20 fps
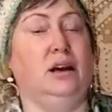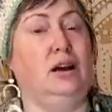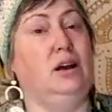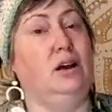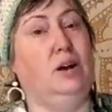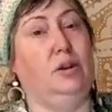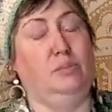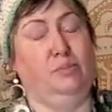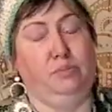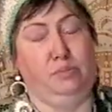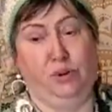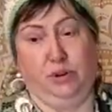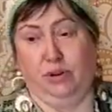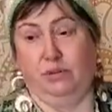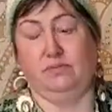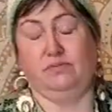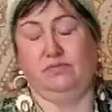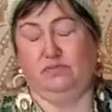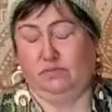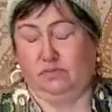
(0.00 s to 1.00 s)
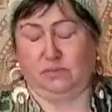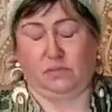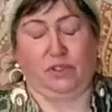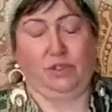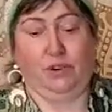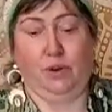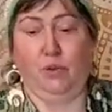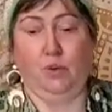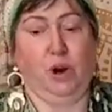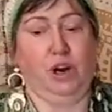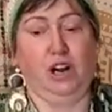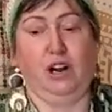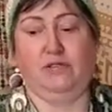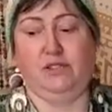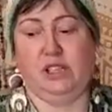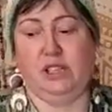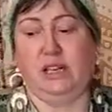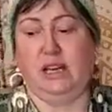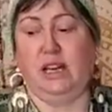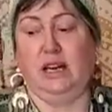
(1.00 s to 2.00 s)
But from what I've
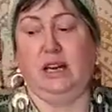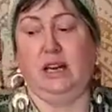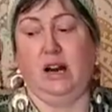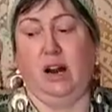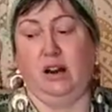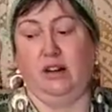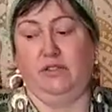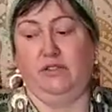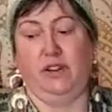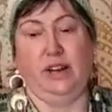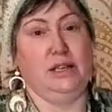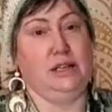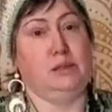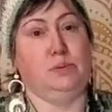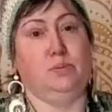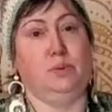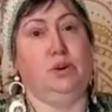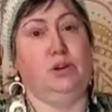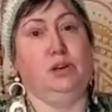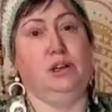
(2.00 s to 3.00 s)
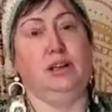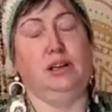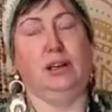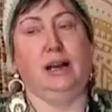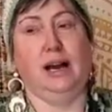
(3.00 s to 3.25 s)
seen on Facebook, Kantha